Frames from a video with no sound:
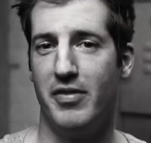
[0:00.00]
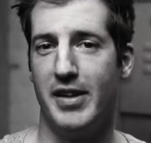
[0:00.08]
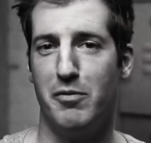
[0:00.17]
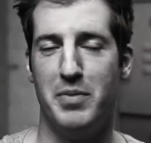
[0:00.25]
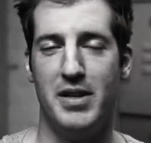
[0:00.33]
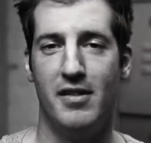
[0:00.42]

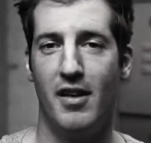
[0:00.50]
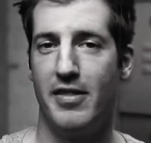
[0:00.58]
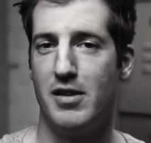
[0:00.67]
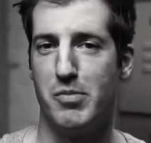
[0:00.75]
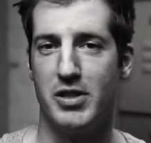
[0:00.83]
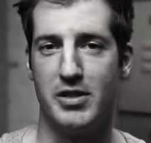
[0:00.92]
They've been
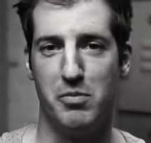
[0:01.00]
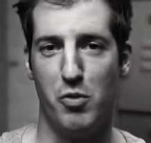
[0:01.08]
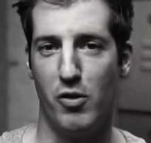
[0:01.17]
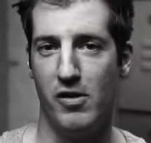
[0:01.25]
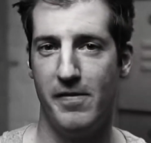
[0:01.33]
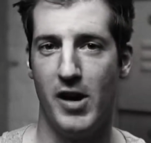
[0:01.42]
nothing but
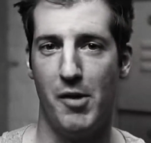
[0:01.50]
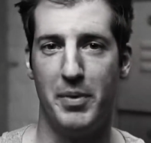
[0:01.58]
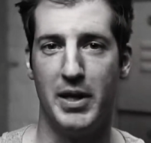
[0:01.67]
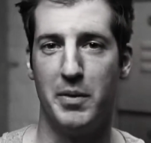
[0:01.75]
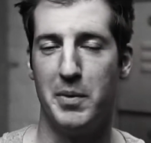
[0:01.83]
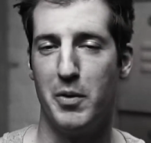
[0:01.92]
supportive,
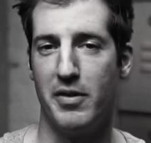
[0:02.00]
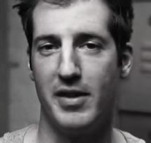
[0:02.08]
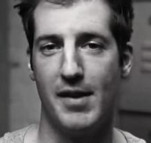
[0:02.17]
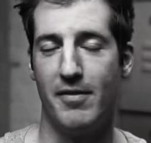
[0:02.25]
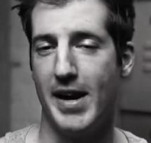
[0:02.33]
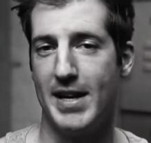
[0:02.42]
helping me with
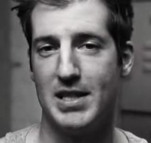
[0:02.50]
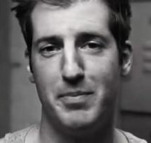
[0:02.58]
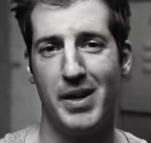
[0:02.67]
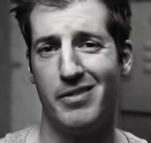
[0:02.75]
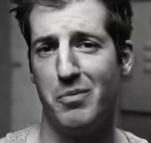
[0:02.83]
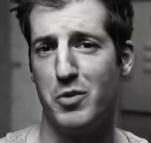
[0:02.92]
every
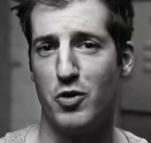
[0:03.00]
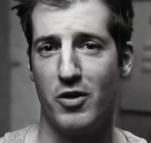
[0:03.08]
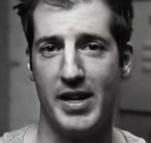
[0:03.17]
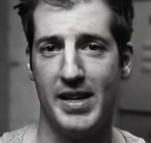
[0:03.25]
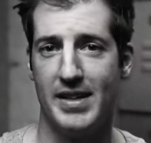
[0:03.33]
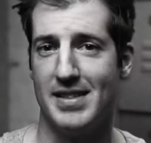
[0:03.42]
aspect from
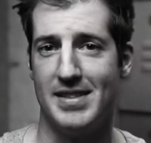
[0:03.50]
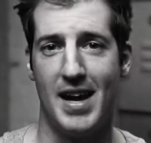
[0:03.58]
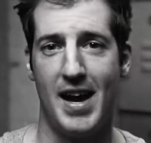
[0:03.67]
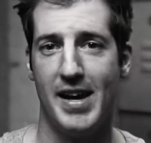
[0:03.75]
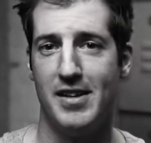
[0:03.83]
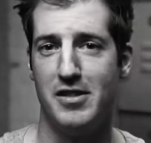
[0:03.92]
training to
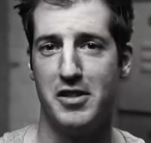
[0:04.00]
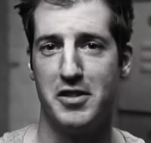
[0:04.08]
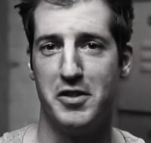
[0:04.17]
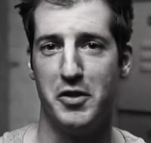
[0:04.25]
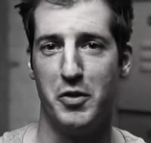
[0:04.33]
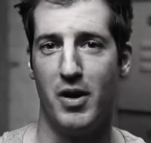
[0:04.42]
diet, just to